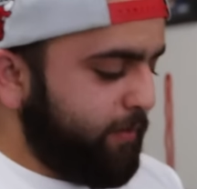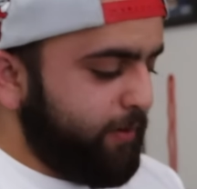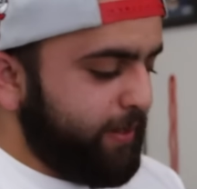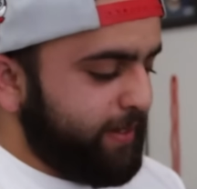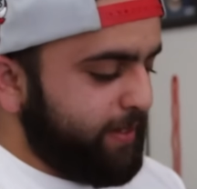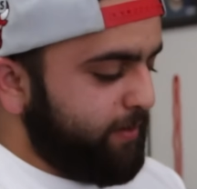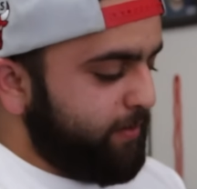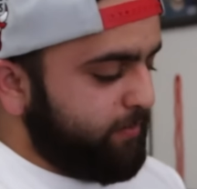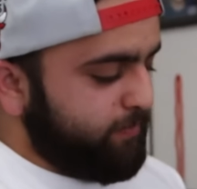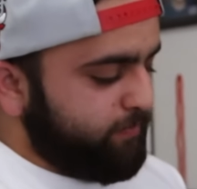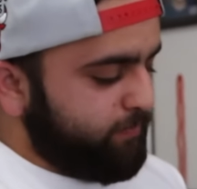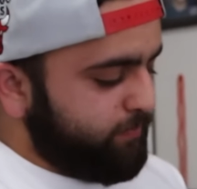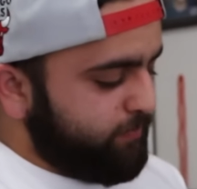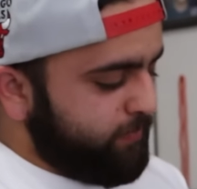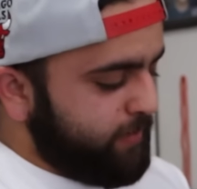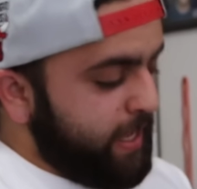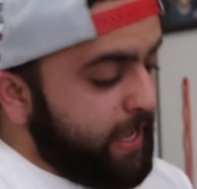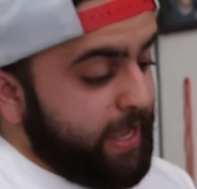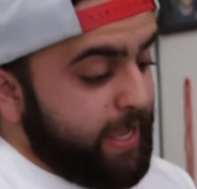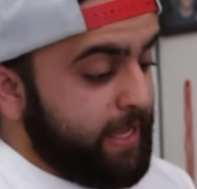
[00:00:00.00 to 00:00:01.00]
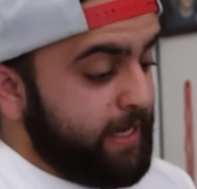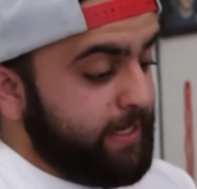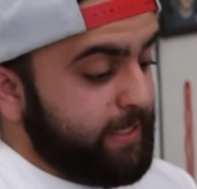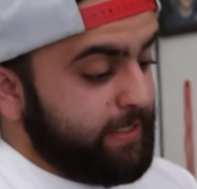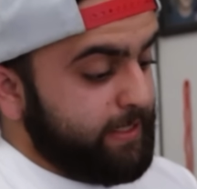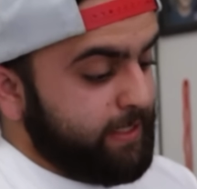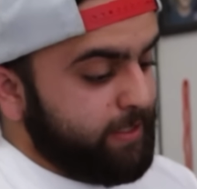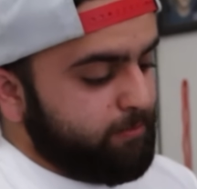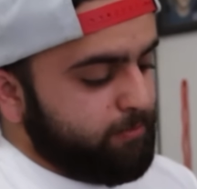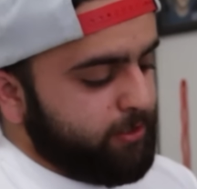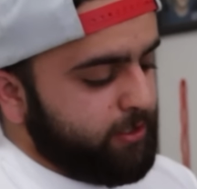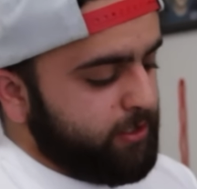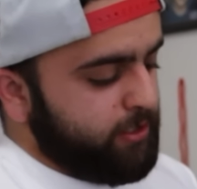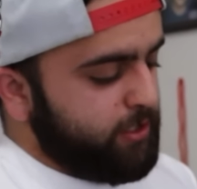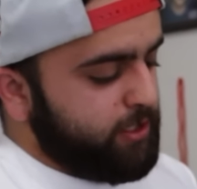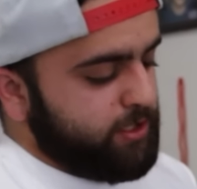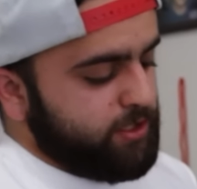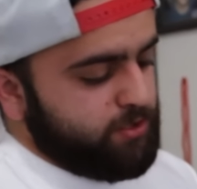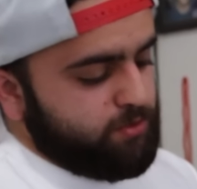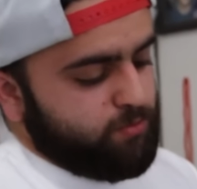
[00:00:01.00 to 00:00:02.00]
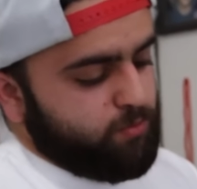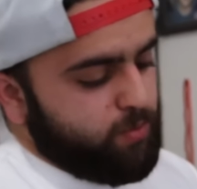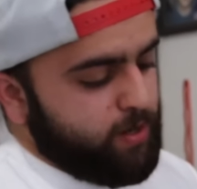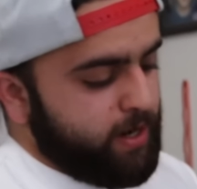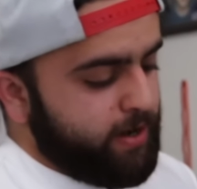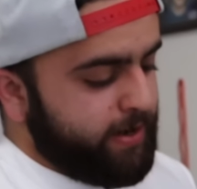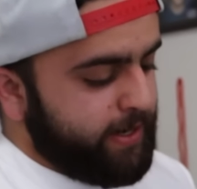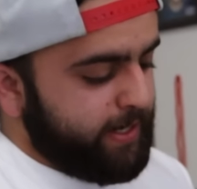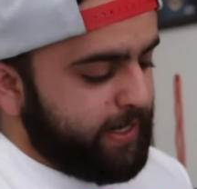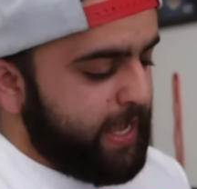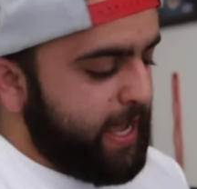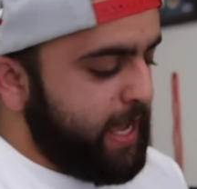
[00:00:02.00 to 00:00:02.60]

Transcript: it with not anything, but you could just wear it